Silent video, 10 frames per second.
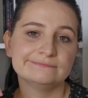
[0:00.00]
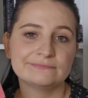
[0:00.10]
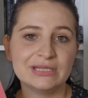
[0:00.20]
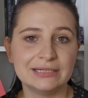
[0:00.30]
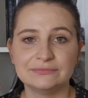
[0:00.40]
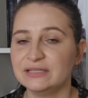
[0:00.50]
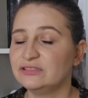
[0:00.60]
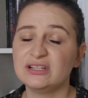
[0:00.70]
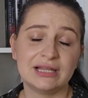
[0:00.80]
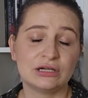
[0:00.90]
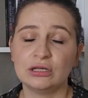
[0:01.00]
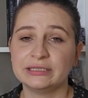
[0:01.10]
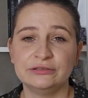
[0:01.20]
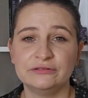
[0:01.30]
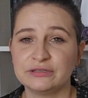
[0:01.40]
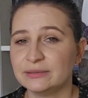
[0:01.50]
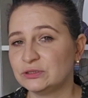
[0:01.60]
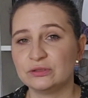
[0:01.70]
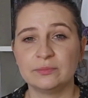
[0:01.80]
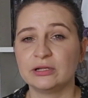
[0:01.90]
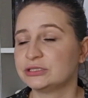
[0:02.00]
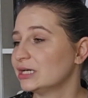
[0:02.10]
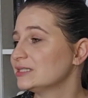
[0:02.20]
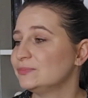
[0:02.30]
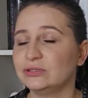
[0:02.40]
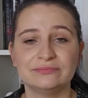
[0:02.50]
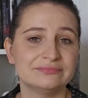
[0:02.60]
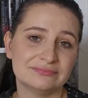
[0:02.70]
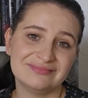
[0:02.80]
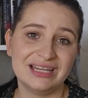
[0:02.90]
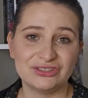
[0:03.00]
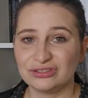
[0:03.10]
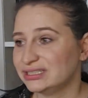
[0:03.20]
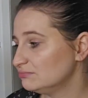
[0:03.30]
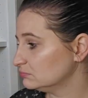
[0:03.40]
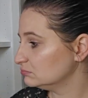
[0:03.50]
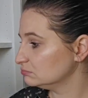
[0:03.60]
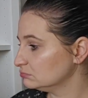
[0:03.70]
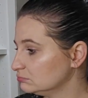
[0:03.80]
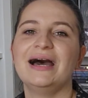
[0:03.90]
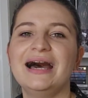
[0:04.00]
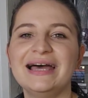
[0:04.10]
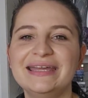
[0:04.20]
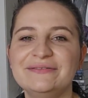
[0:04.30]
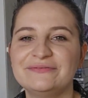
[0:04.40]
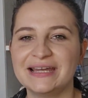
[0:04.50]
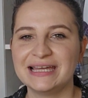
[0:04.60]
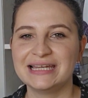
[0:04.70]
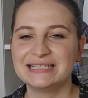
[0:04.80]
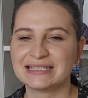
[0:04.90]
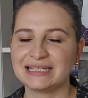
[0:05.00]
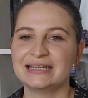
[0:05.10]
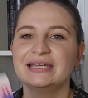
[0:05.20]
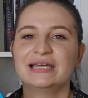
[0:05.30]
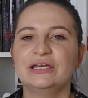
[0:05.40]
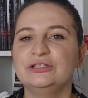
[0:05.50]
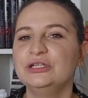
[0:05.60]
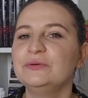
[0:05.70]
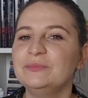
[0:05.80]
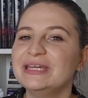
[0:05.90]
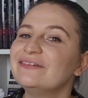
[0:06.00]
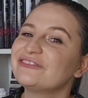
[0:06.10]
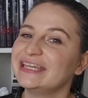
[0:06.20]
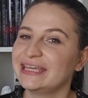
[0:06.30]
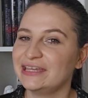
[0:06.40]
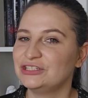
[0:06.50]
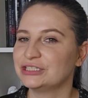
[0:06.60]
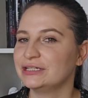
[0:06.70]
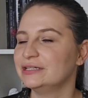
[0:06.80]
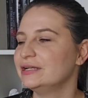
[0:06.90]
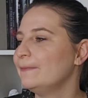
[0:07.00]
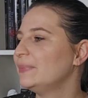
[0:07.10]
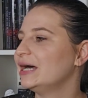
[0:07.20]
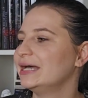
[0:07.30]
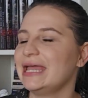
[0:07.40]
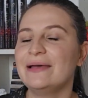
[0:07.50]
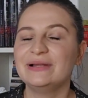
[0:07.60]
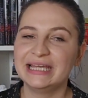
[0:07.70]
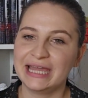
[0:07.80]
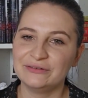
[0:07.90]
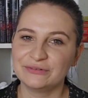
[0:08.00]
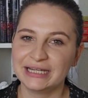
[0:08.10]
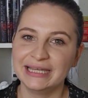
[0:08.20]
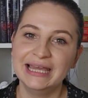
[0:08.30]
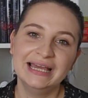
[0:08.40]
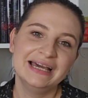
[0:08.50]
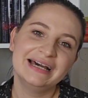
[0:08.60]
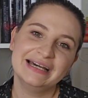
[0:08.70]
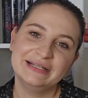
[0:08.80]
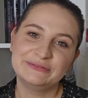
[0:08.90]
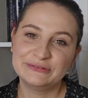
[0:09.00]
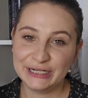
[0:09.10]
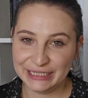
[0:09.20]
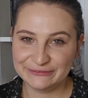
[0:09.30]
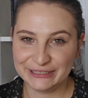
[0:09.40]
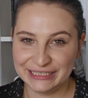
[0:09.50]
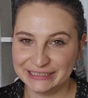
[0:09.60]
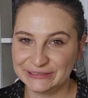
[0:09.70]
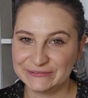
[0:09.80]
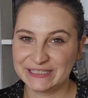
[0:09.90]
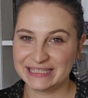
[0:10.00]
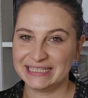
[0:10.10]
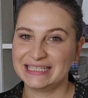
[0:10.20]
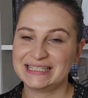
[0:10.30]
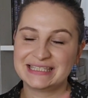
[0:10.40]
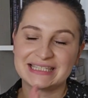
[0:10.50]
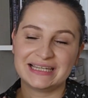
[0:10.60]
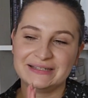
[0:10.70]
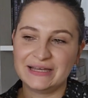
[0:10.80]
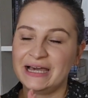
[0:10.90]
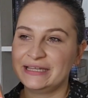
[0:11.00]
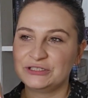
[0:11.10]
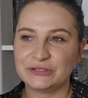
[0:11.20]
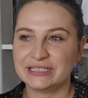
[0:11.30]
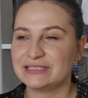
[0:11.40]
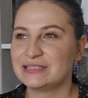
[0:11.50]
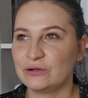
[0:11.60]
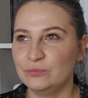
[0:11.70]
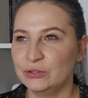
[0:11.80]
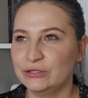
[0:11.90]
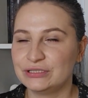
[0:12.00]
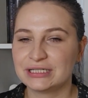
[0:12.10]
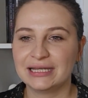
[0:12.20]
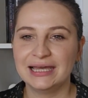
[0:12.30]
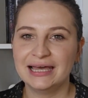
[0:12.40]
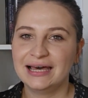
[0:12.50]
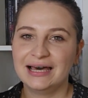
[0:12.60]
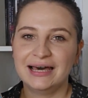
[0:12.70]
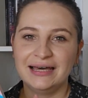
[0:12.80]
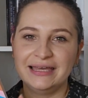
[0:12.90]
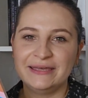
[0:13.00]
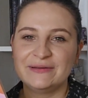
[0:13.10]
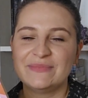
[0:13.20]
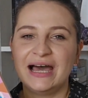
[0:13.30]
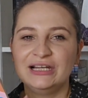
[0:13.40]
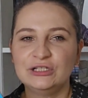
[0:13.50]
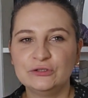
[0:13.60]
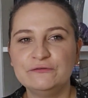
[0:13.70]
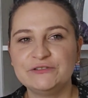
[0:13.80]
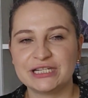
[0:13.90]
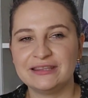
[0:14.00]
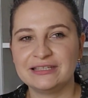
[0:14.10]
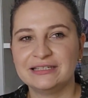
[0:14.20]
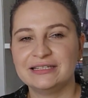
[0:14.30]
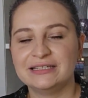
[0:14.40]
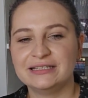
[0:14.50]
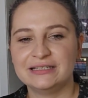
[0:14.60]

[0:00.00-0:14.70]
yeah, if you don't like Colleen Hoover, I do apologise, but I enjoyed it. I read You and Me on Vacation by Emily Henry. Really, really loved this. I enjoyed it so much. I loved the